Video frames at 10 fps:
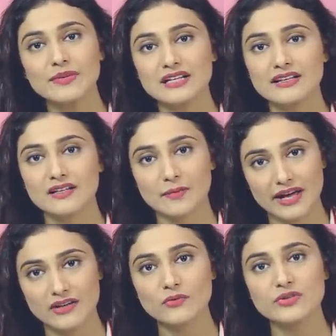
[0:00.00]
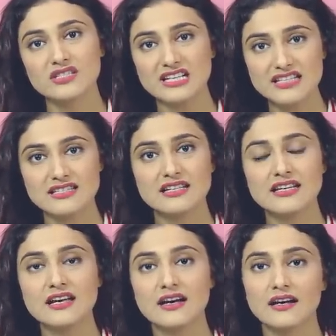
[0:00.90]
meal in a manner which is
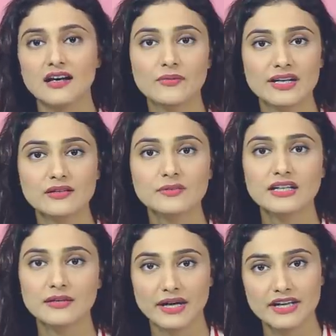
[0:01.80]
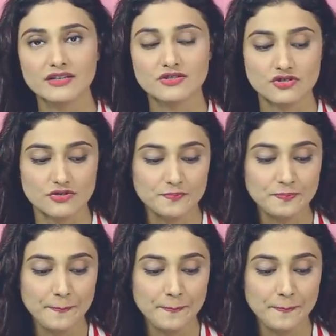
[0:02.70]
easily available in my kitchen.